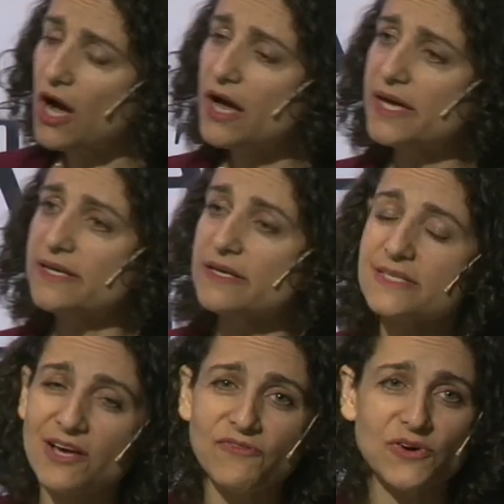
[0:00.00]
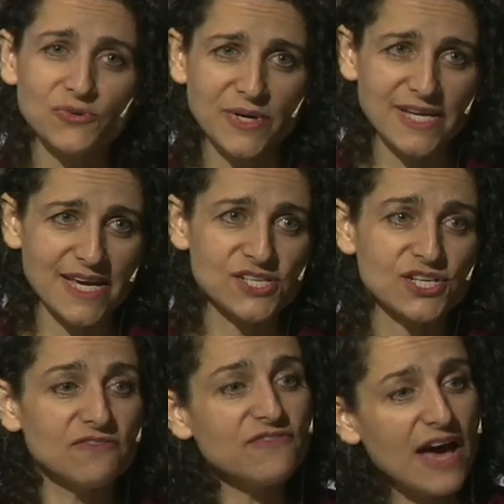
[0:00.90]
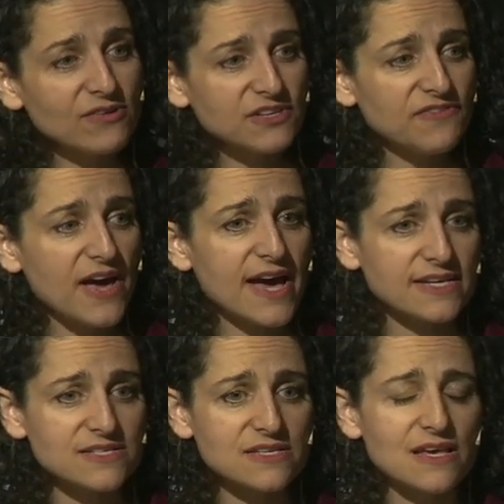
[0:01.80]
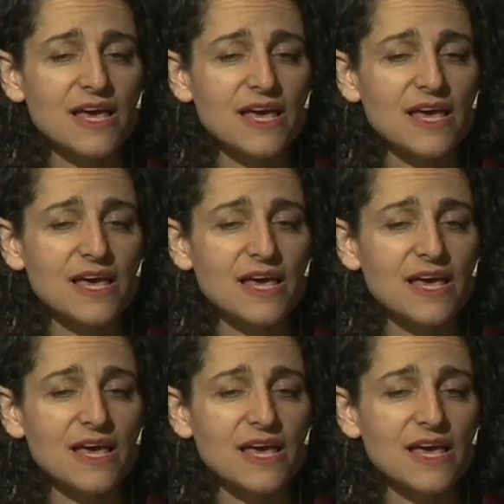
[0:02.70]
on cell phone radiation, found effects,